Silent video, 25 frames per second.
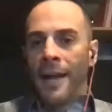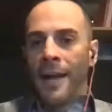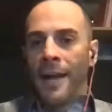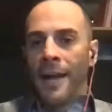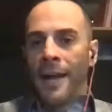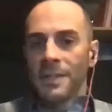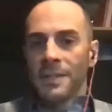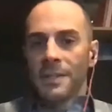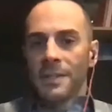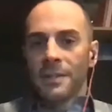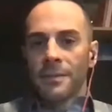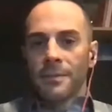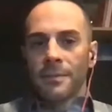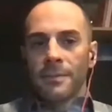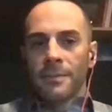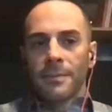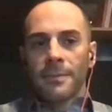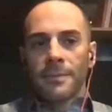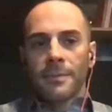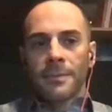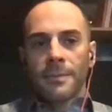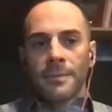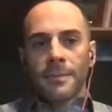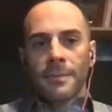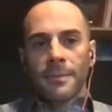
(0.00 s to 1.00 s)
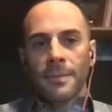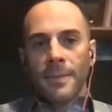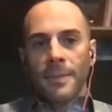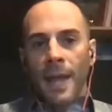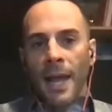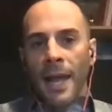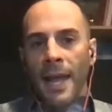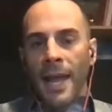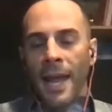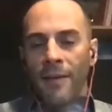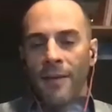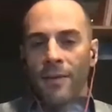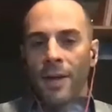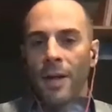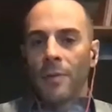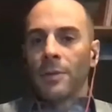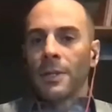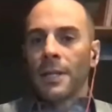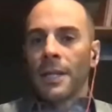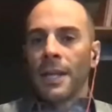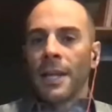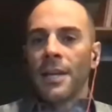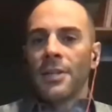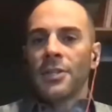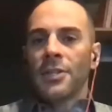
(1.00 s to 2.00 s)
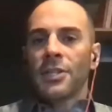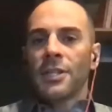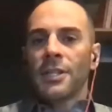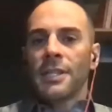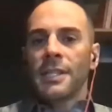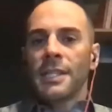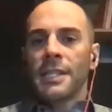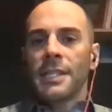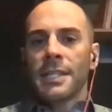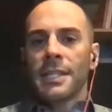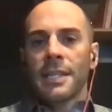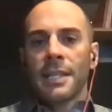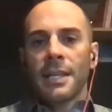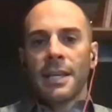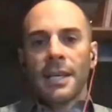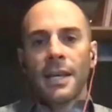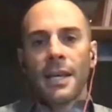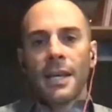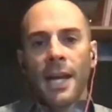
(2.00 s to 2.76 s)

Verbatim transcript: bills, I have obligations.